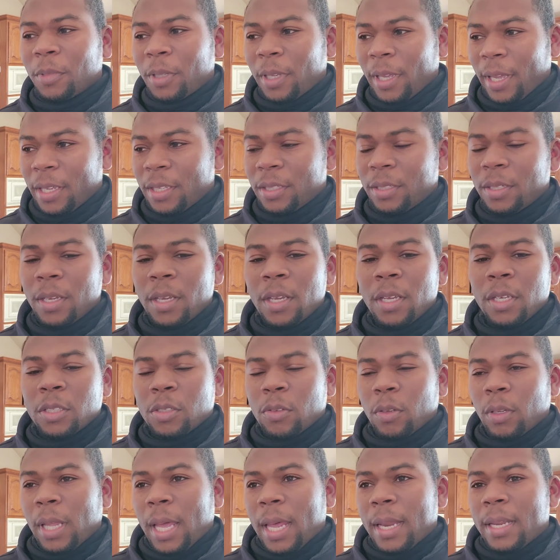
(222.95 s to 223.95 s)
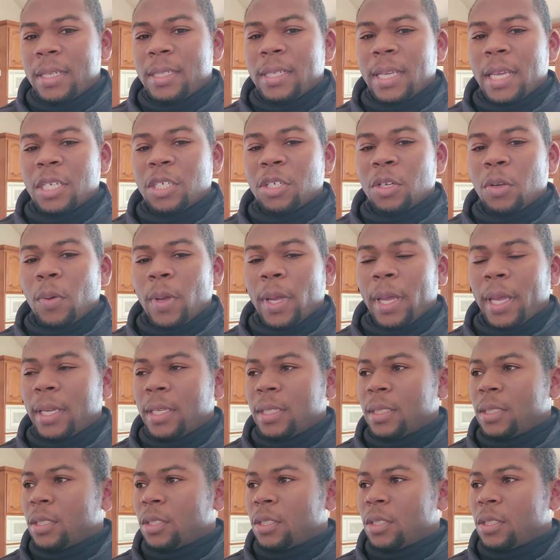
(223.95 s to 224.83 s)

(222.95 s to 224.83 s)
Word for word: Okay, so a lot of these HOAs,